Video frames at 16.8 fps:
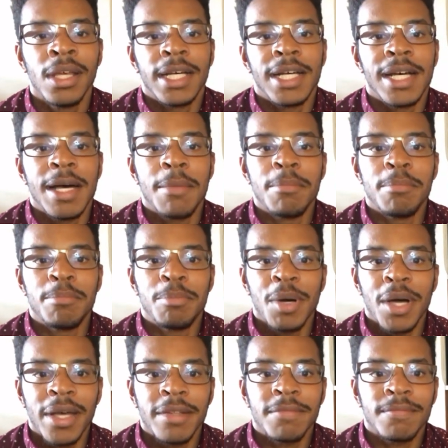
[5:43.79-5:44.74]

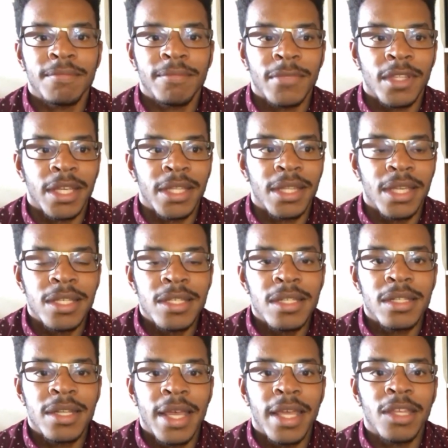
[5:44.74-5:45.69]
But at the end of
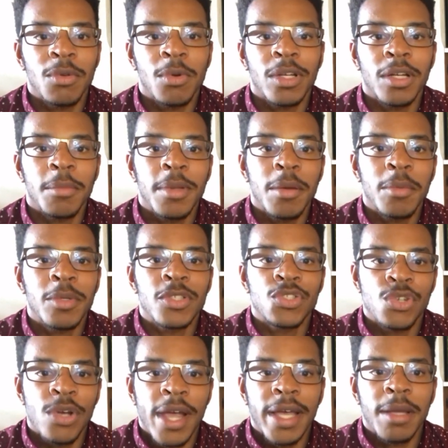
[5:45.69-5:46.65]
the day, you want to be able to
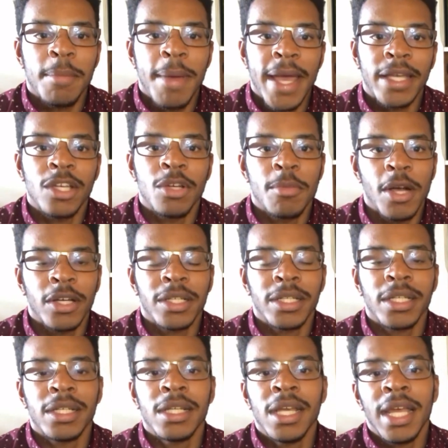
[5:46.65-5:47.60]
track back your marketing.